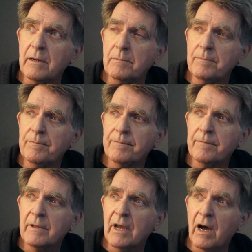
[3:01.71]

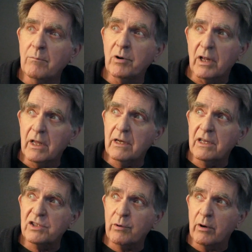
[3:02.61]
uh, umbrella,
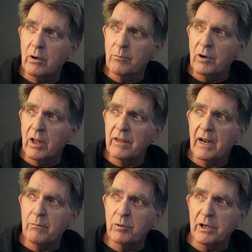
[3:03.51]
a square umbrella,
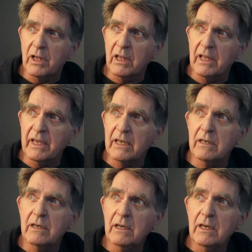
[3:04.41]
and I'll put a link
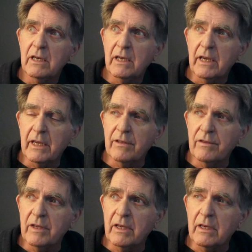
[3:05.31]

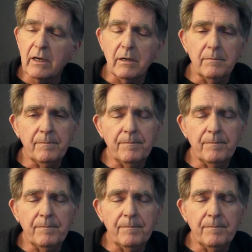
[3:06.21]
in the uh,